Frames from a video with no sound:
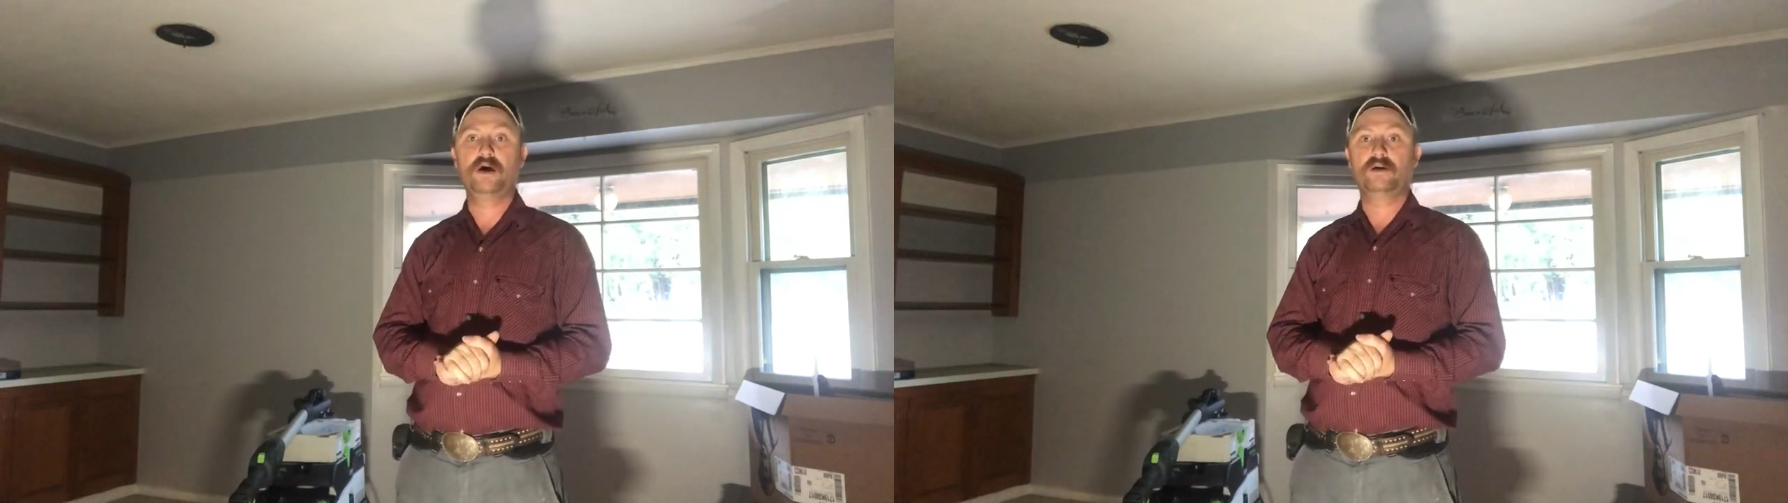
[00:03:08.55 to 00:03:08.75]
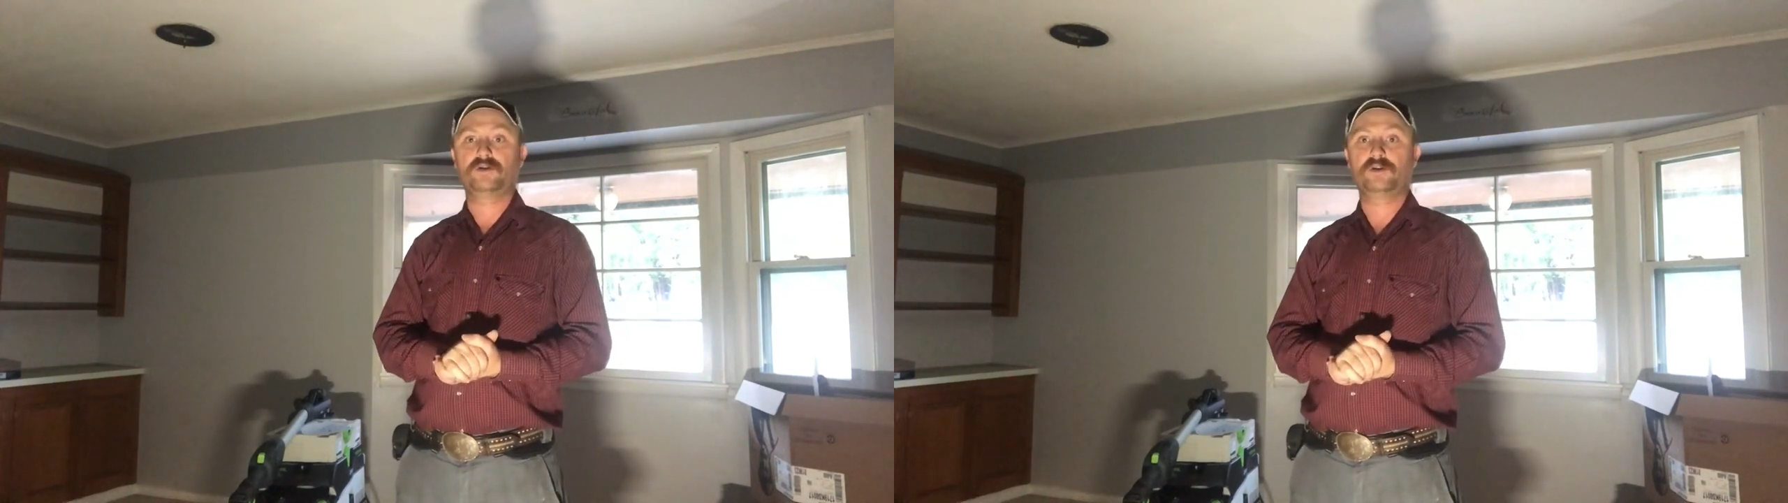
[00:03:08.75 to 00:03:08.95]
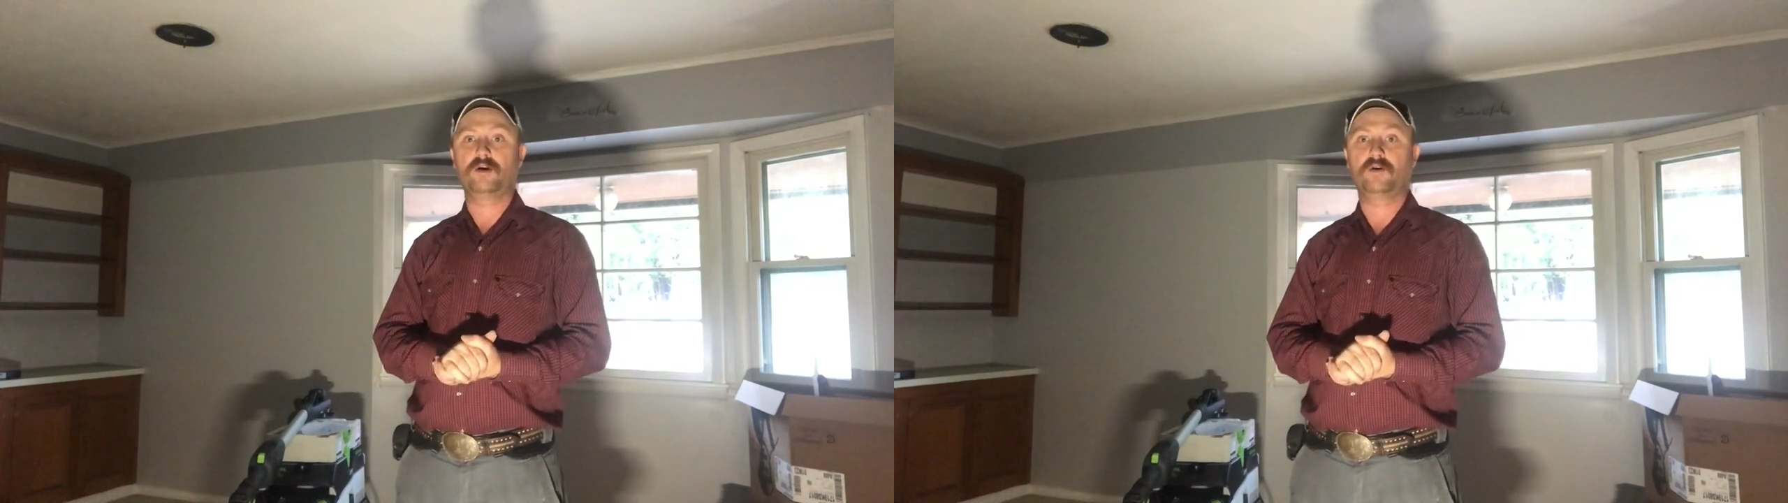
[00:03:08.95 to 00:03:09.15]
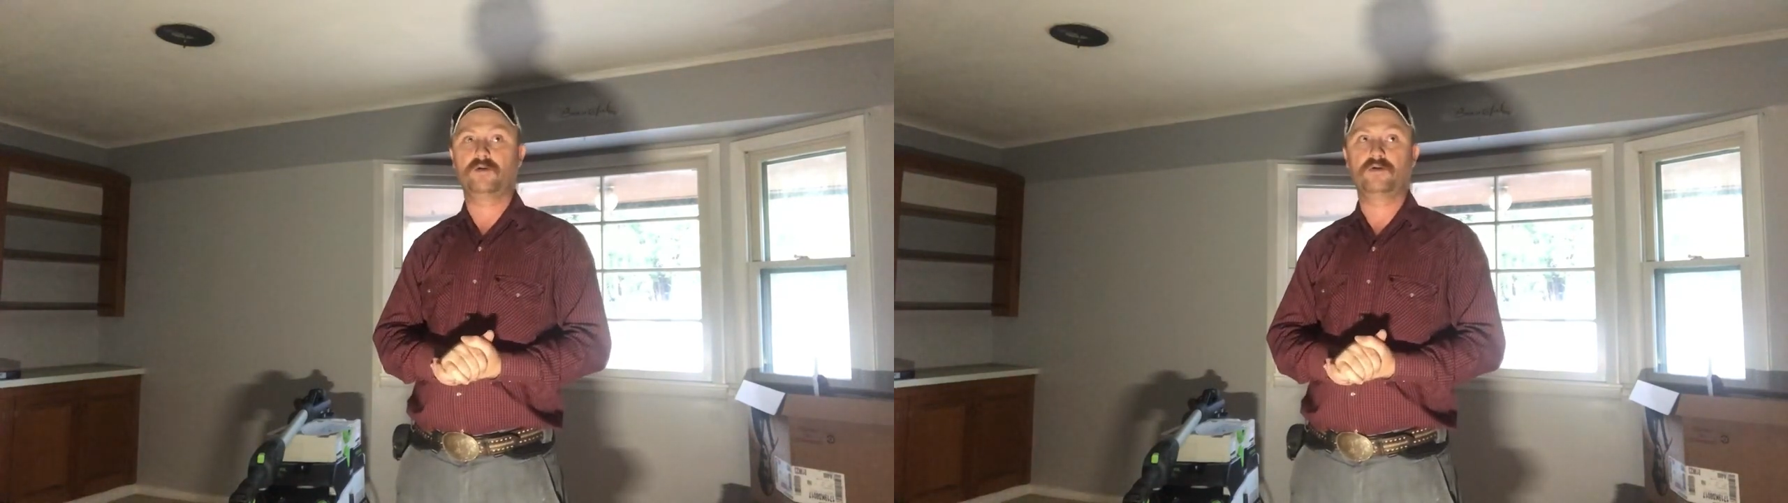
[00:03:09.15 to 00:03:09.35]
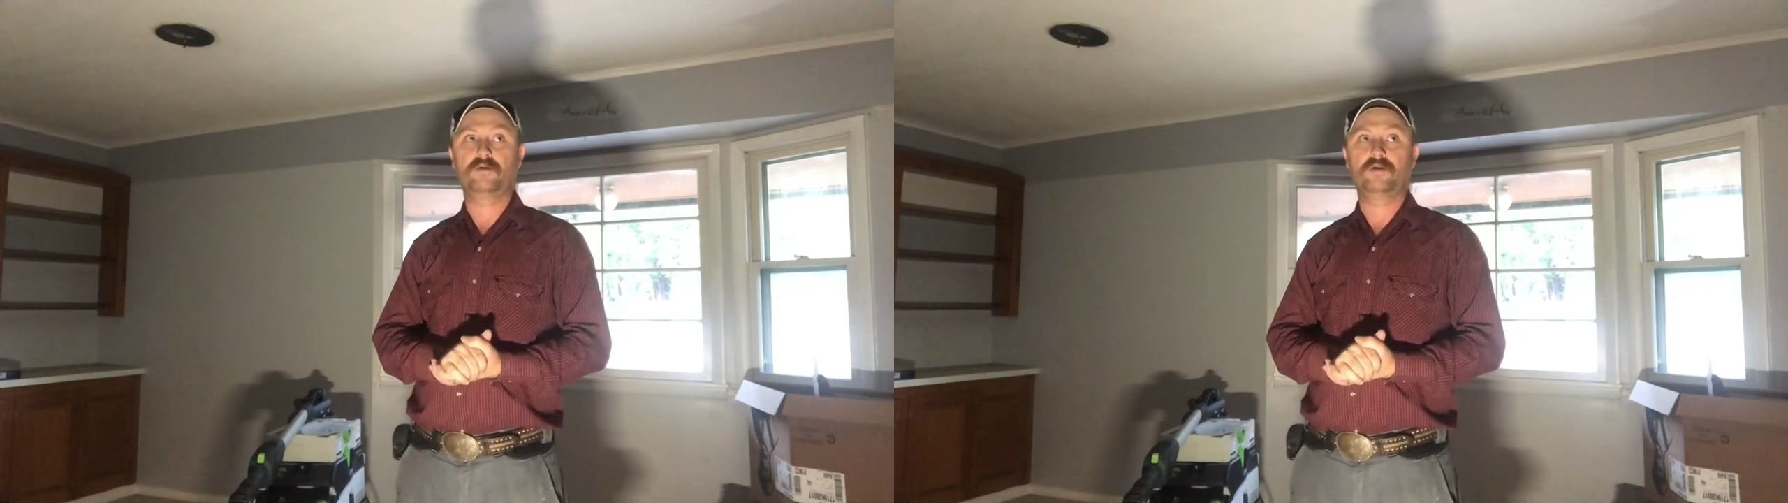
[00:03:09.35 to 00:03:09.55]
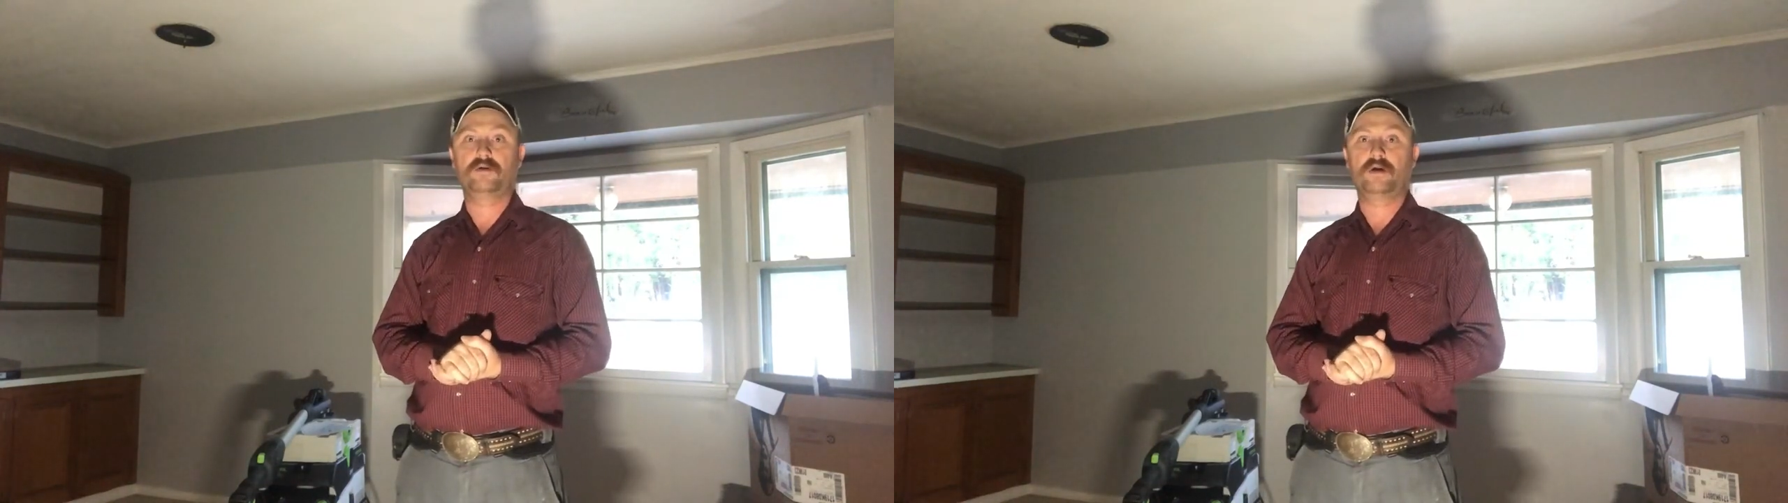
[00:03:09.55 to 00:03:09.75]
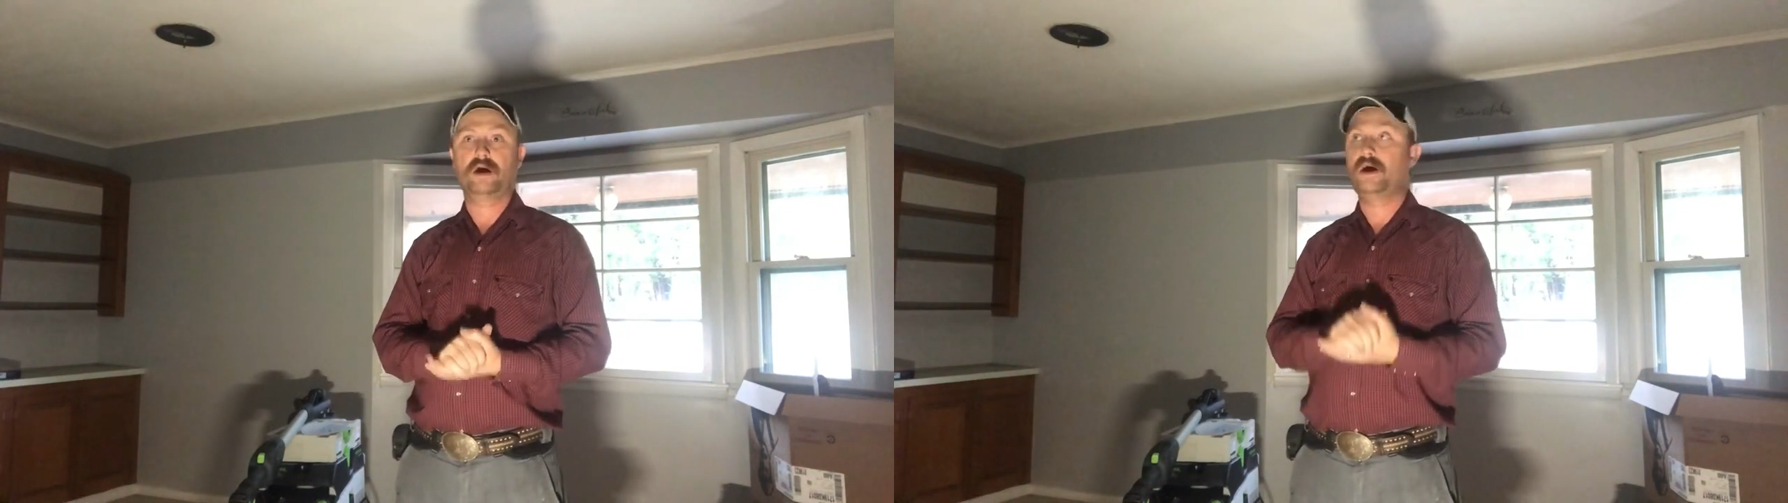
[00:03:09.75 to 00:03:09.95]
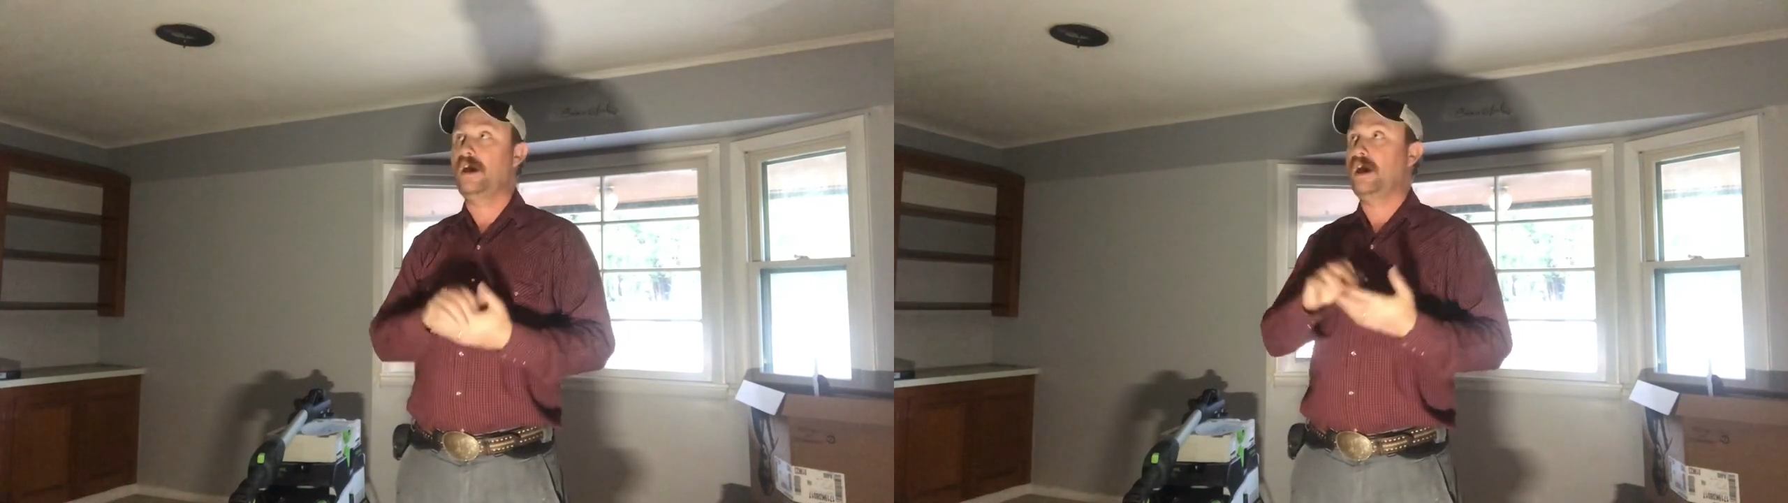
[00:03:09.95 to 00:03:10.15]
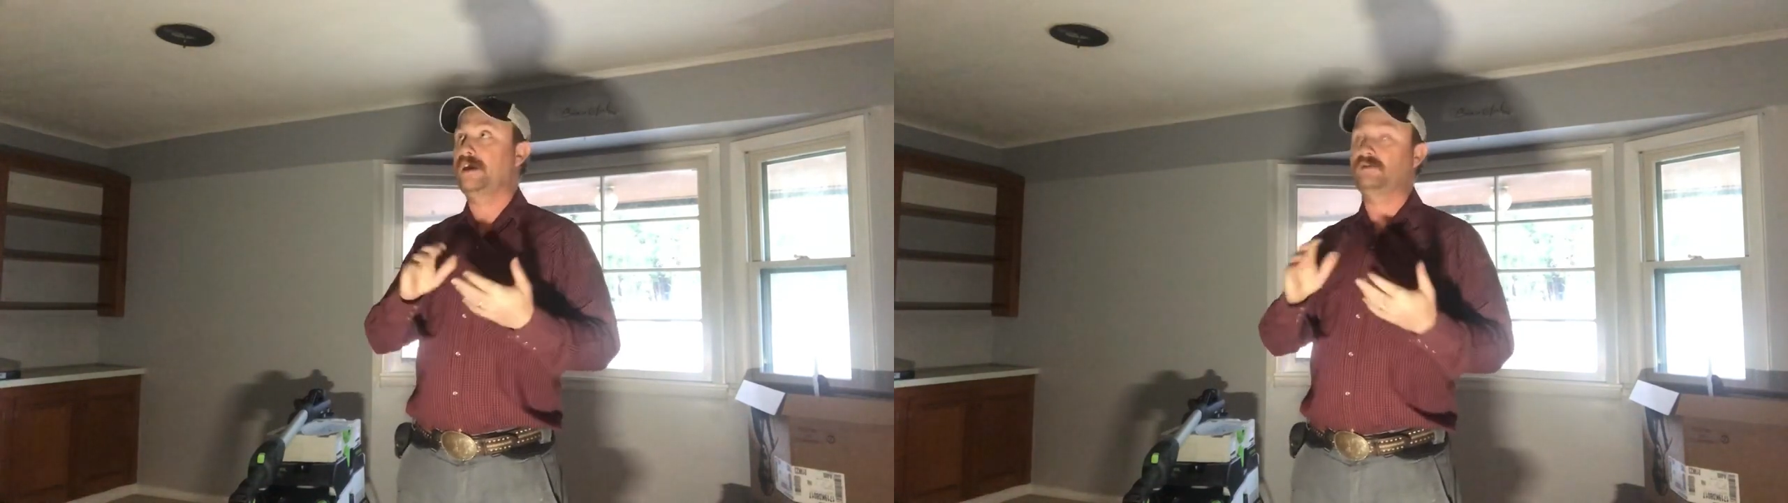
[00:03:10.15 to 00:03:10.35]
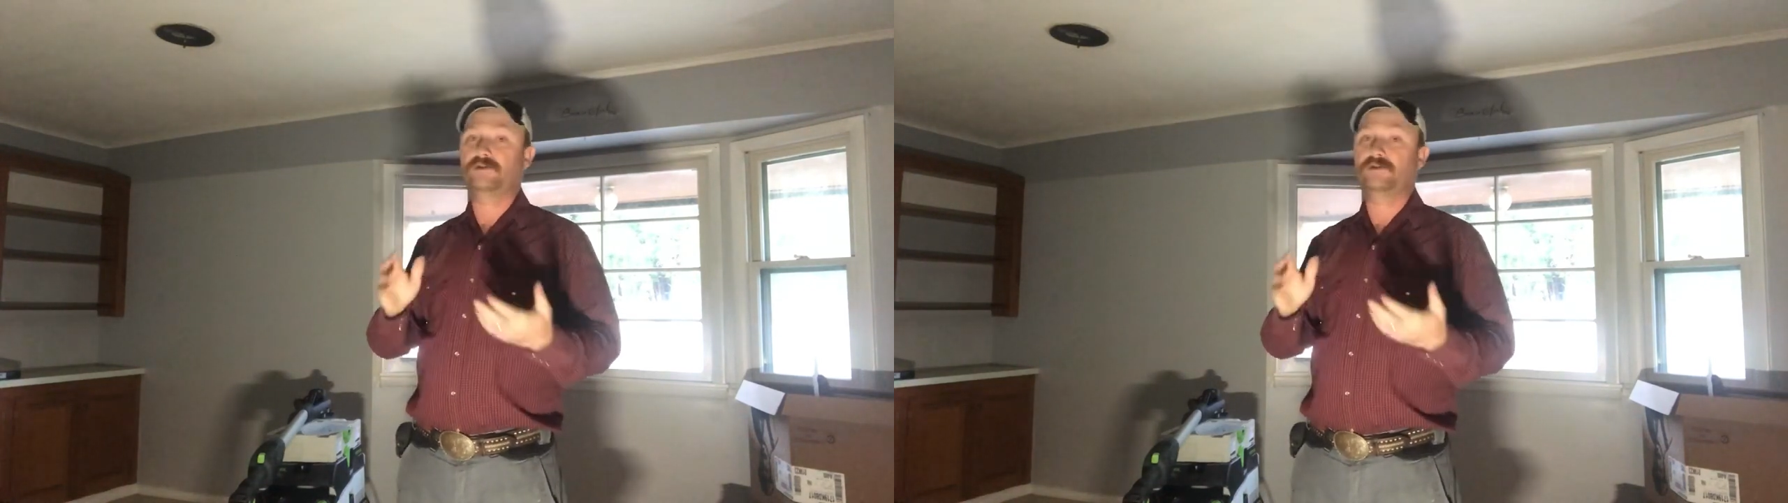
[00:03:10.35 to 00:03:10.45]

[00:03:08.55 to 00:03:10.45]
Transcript: So it's